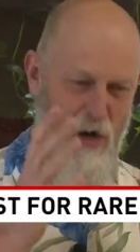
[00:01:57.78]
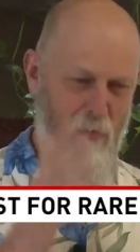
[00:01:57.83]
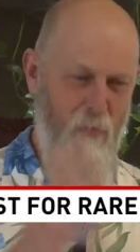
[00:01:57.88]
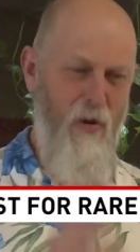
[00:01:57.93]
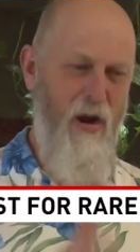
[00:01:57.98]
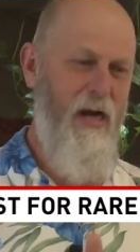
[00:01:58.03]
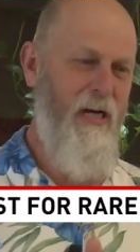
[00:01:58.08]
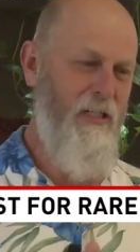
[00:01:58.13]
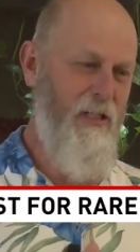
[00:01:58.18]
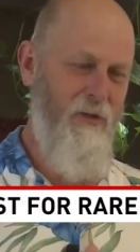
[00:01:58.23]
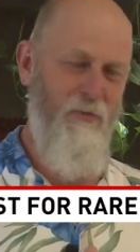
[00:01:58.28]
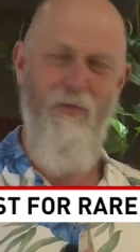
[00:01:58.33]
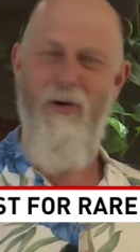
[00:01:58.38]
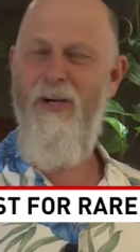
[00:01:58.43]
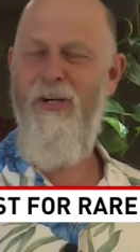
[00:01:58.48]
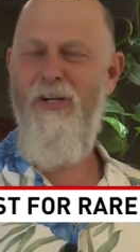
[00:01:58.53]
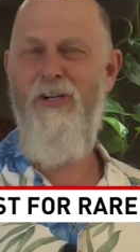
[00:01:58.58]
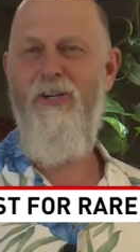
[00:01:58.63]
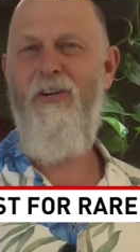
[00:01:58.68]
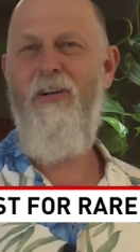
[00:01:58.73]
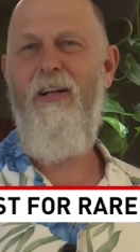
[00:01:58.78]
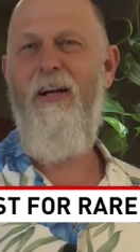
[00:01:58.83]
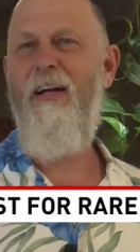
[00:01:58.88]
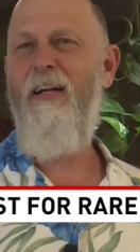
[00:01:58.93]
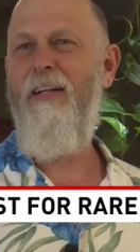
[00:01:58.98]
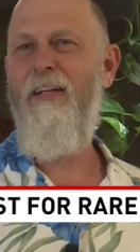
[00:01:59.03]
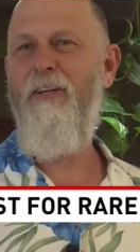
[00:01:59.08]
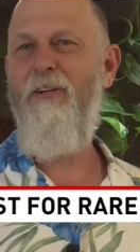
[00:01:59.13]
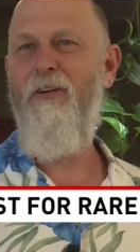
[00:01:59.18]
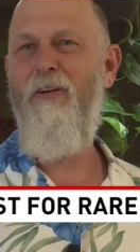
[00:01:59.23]
to maximize your
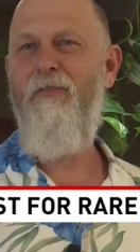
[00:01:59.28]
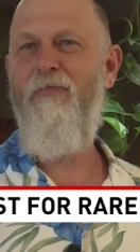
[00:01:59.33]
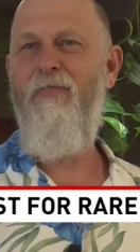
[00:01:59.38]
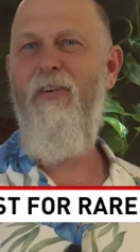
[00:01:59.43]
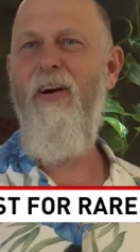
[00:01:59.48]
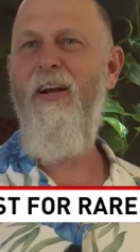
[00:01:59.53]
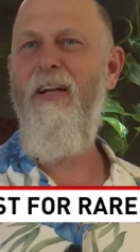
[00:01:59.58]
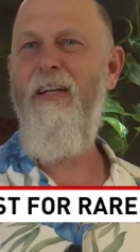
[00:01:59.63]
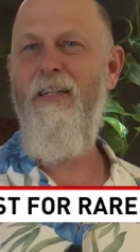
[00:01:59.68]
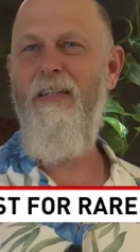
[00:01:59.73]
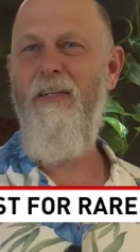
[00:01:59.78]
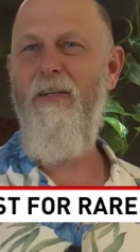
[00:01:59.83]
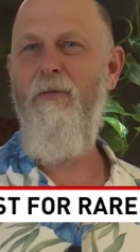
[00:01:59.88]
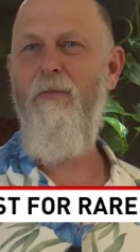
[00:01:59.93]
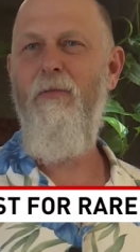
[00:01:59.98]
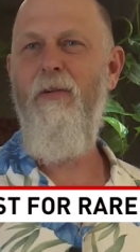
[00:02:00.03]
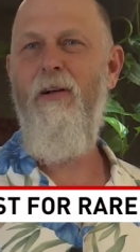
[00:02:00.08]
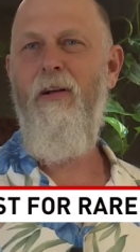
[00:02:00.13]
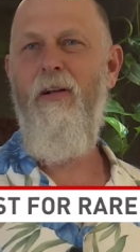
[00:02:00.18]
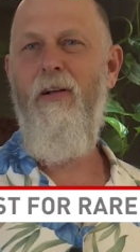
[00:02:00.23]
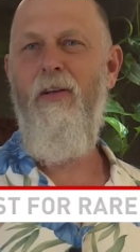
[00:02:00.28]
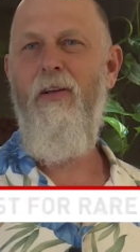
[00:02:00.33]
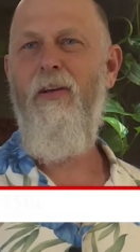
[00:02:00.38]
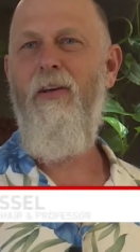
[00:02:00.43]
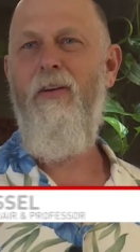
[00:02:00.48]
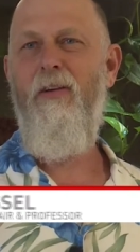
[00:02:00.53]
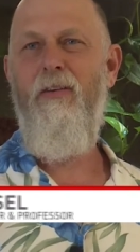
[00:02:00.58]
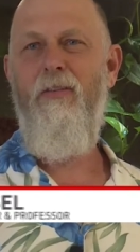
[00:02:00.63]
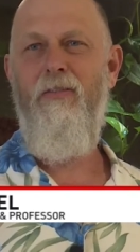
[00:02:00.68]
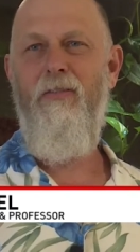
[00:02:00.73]
likelihood of finding them.
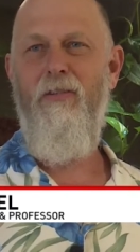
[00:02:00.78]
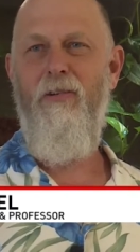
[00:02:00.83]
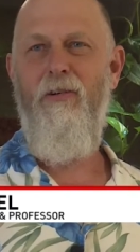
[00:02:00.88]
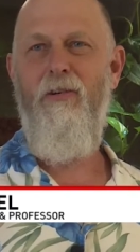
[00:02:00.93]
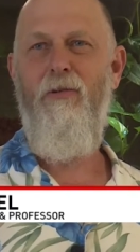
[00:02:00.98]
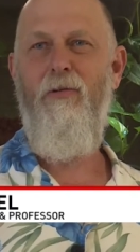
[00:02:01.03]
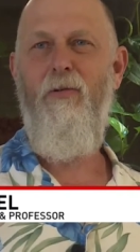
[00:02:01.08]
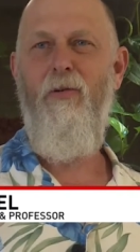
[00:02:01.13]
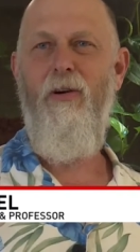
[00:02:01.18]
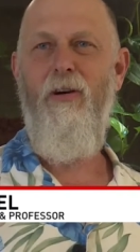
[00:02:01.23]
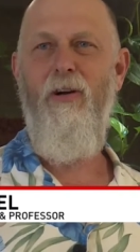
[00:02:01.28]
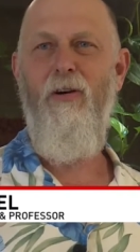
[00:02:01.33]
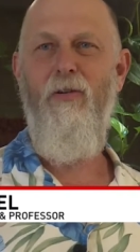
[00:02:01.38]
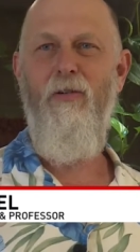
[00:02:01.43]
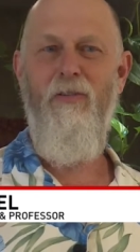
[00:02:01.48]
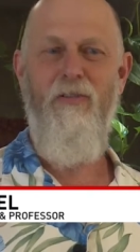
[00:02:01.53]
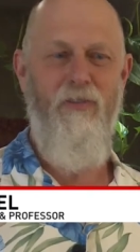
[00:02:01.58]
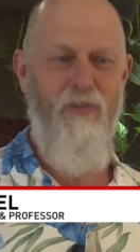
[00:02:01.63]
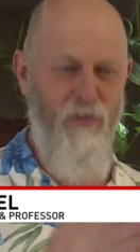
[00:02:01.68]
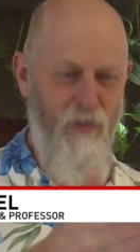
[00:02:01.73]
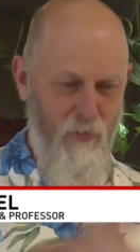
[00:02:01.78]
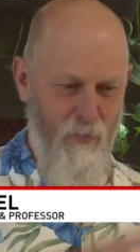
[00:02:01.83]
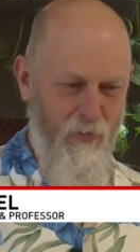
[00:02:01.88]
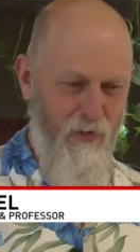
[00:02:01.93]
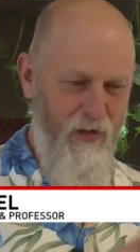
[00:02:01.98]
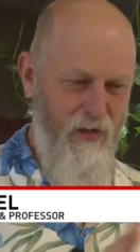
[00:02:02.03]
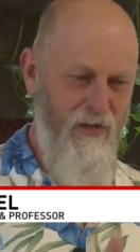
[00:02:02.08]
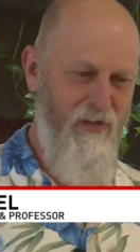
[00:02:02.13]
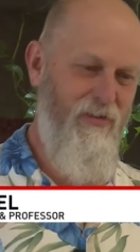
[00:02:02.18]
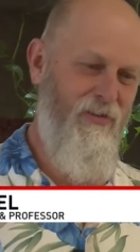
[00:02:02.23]
So we're going to the
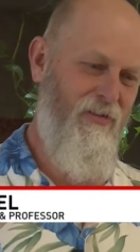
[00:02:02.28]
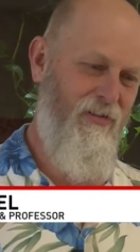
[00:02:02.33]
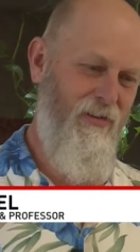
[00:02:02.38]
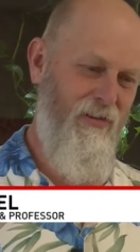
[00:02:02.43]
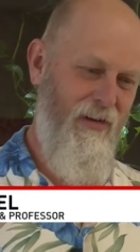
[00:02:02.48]
place